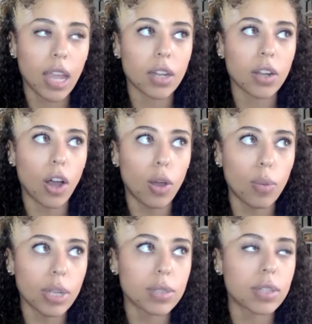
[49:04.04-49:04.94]

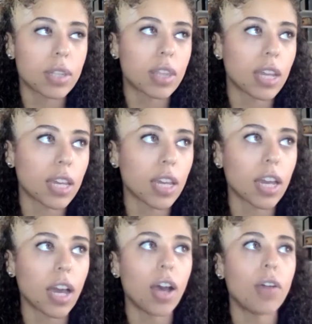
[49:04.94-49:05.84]
always thinking
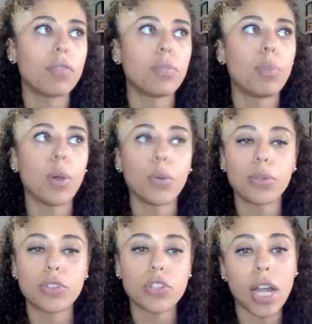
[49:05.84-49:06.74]
of
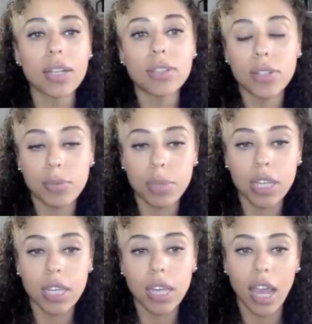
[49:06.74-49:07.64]
both childhood
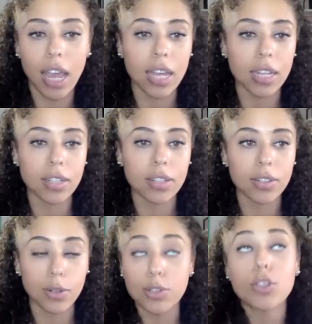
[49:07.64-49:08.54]
me
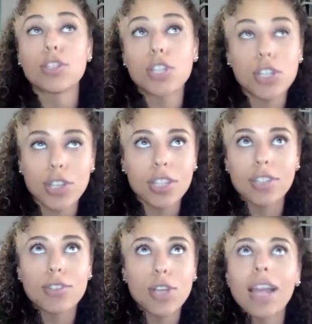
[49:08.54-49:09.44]
or the
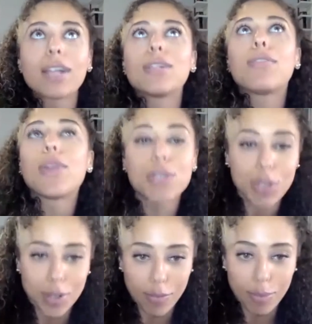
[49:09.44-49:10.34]
child
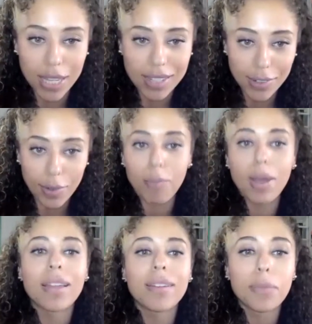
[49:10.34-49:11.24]
version of me,
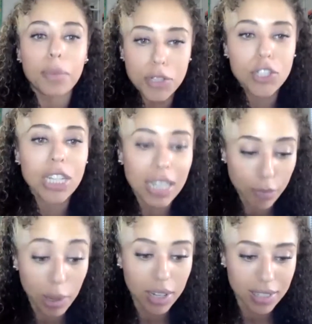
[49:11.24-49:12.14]
what would she
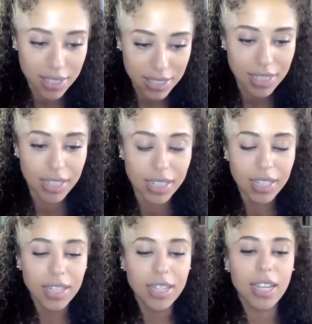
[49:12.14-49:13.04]
have wanted to see?
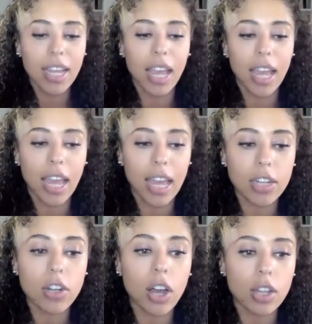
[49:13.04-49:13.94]

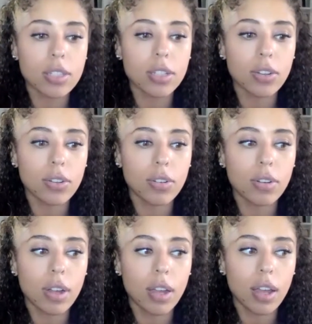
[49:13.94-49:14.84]
And also
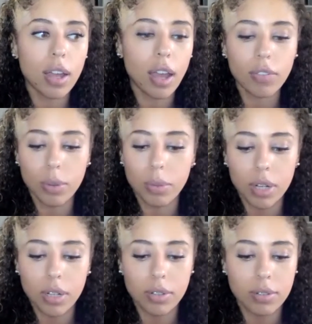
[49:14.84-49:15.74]

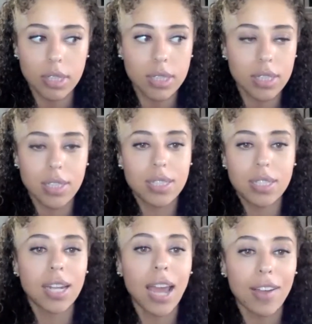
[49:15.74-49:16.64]
everyone who is
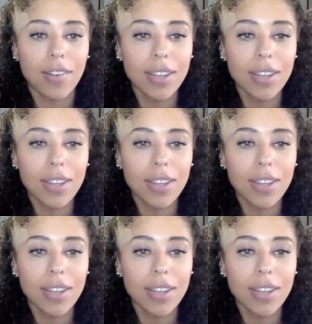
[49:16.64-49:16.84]
existing now.